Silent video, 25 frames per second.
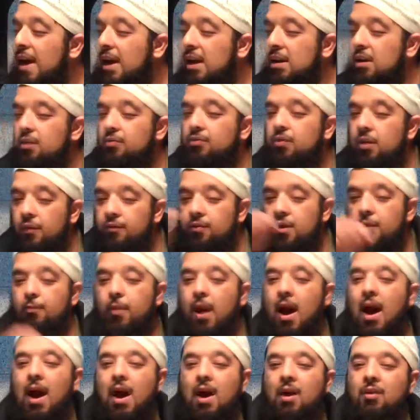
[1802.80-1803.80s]
negatives of the
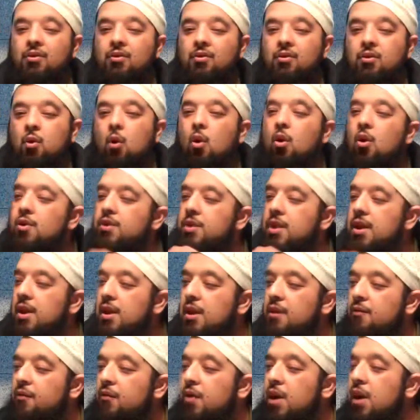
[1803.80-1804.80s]
past or
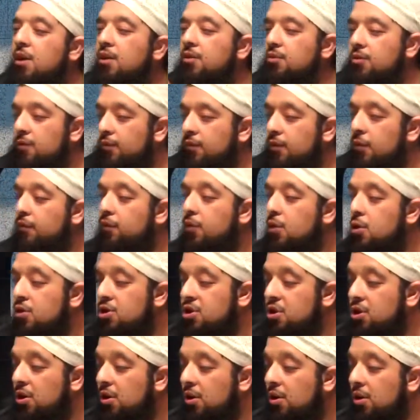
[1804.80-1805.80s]
the fears of the
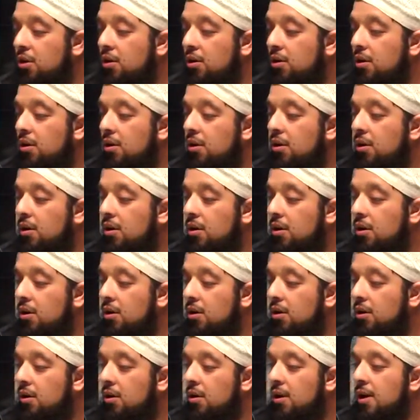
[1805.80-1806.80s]
future,
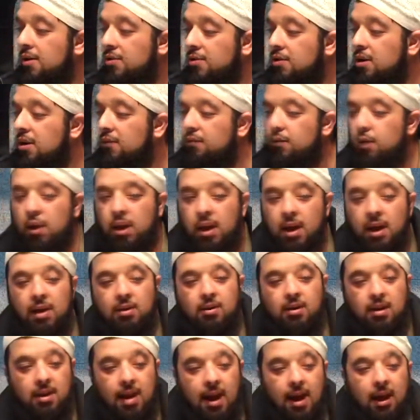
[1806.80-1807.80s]
instead of looking
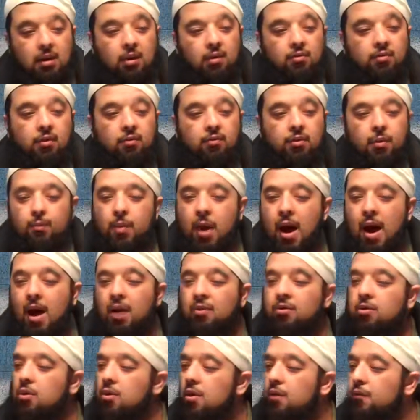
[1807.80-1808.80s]
at the negatives of the
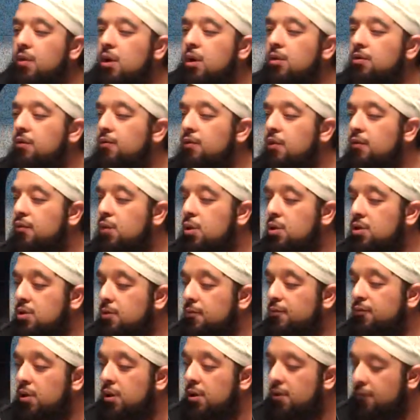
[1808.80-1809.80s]
past or the fears of the,
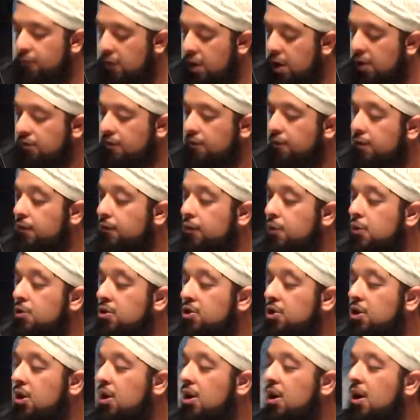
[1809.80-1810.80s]
future, fears of the
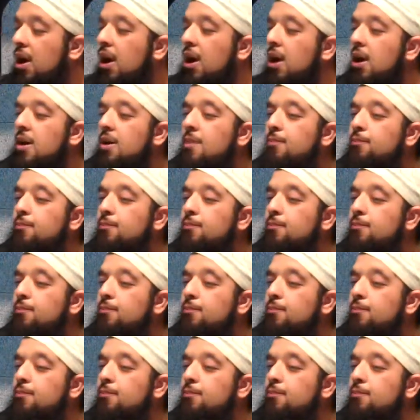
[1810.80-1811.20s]
future,